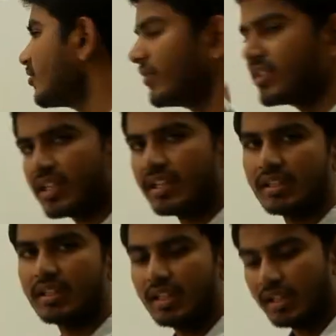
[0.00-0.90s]
the visit
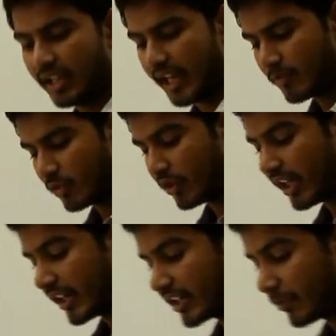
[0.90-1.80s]
came to
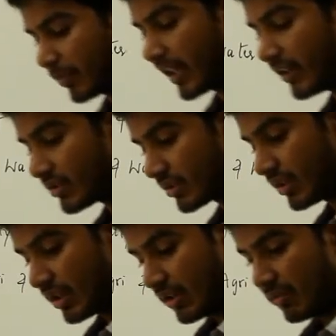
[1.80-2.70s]
take at a place
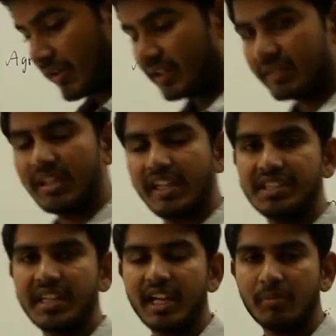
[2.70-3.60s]
when the
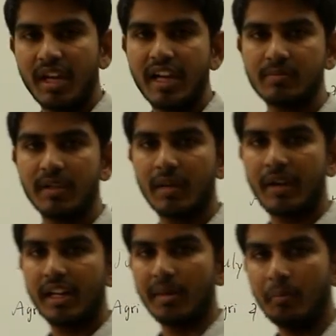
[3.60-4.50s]
Israel has
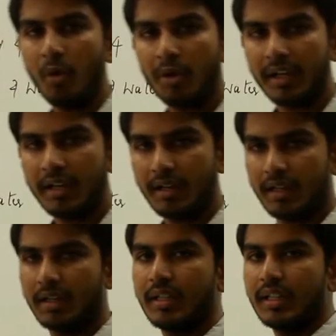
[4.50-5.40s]
become an important
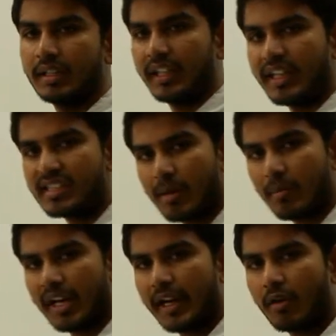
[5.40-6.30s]
key
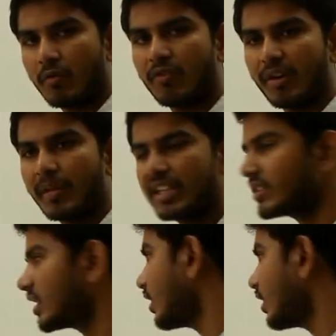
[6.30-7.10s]
supplier of weapons